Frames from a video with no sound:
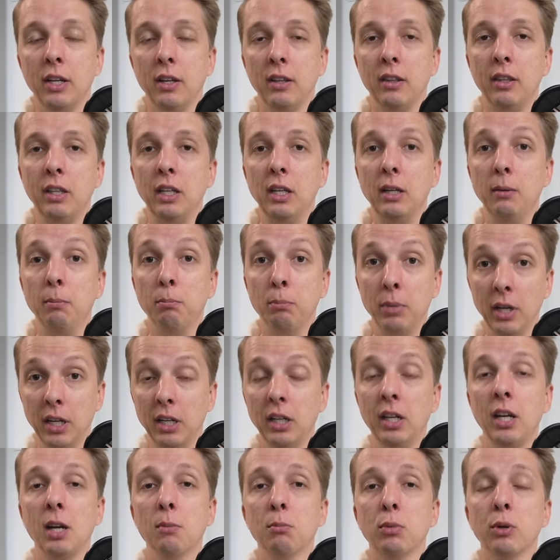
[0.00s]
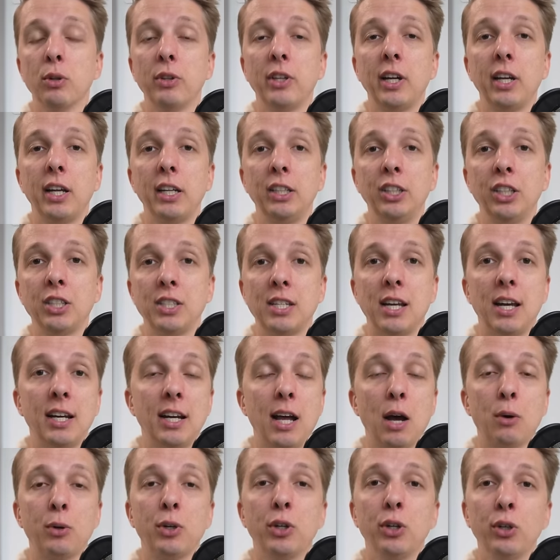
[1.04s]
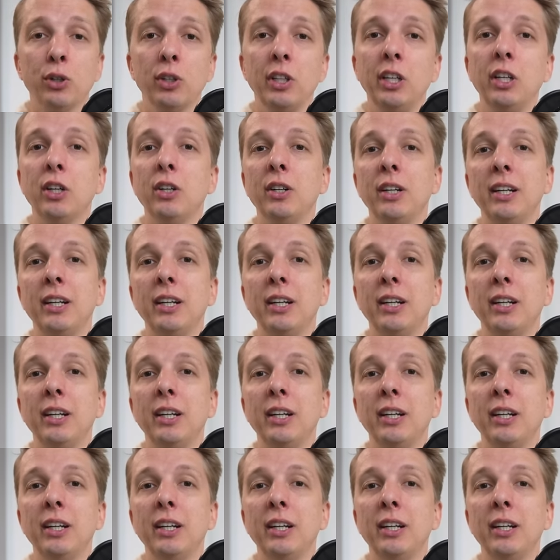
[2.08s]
the big gimbal that I just had out earlier,